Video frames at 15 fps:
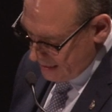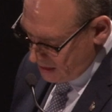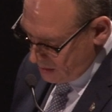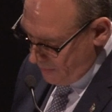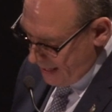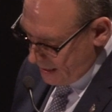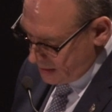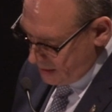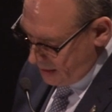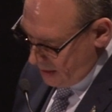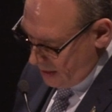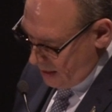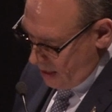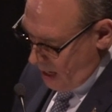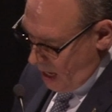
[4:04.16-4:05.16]
gets spent
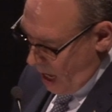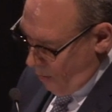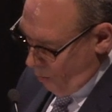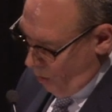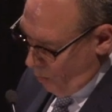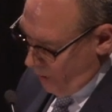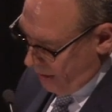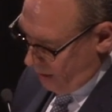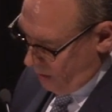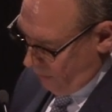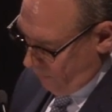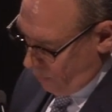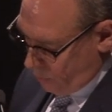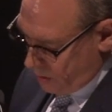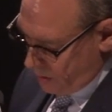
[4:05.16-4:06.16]
and what we can
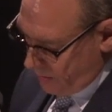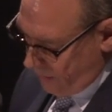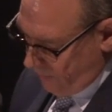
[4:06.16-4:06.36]
look forward to